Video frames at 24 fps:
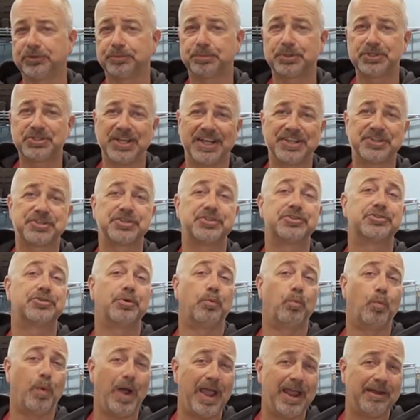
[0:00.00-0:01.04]
protection to
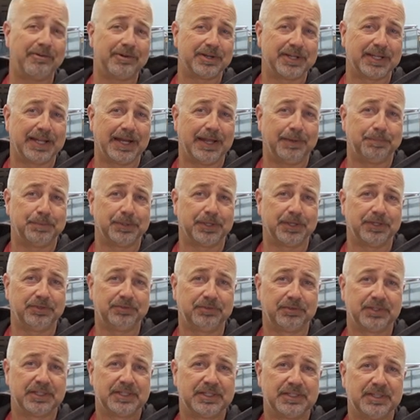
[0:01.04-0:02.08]
wear in the
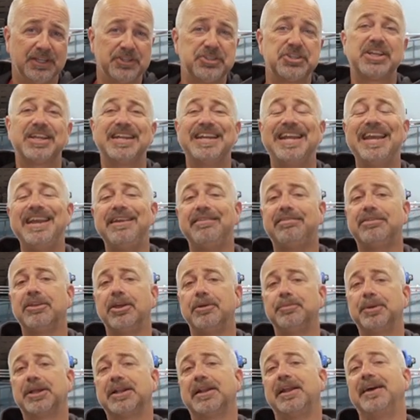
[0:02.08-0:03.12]
Galapagos, as you can hit
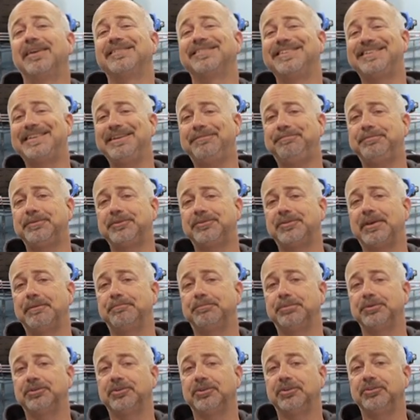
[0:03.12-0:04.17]
thermoclines and different
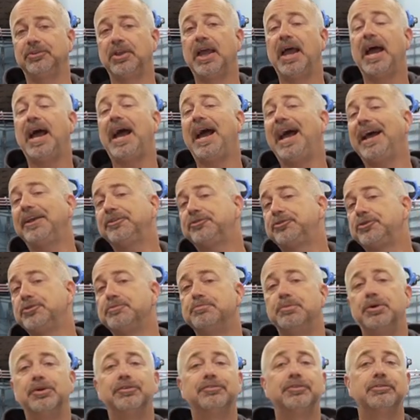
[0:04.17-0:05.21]
temperatures as you
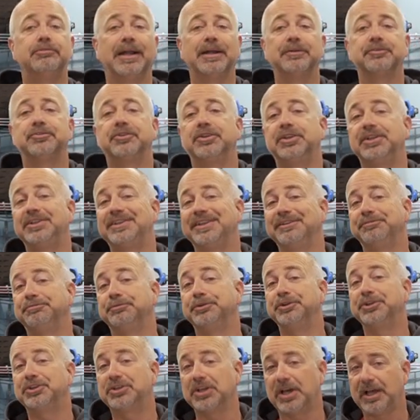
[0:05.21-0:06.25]
move around to the
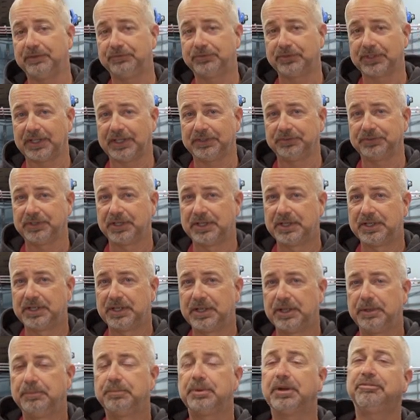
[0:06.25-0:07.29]
different dive sites.
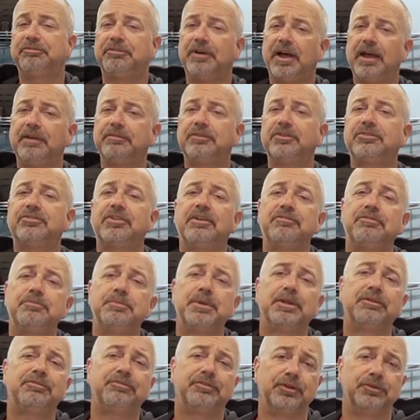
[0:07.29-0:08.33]
But a 5 to 7
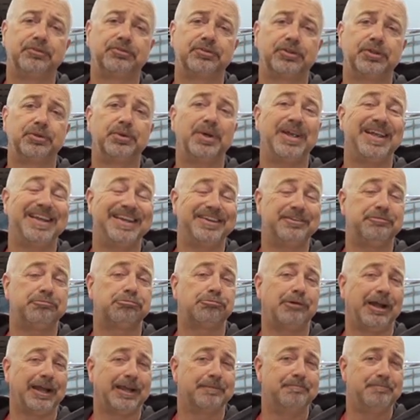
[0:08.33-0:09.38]
mil full suit is
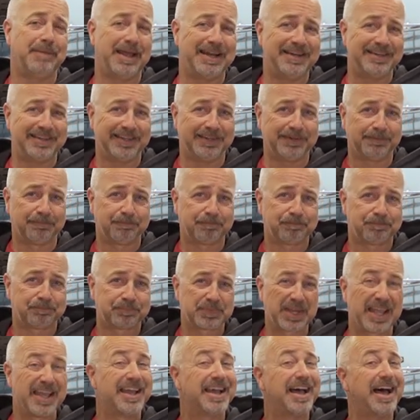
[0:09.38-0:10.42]
recommended.
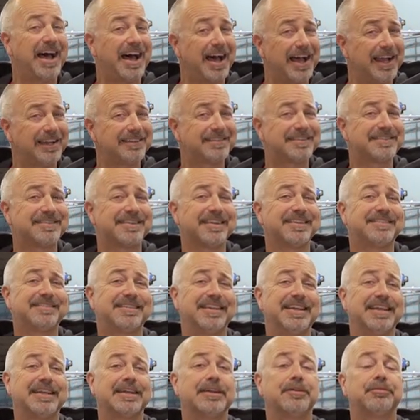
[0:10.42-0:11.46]
I suggest
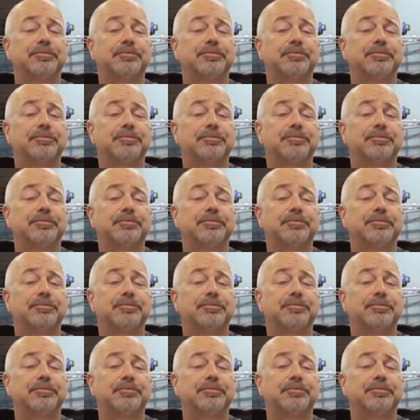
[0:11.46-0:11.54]
taking a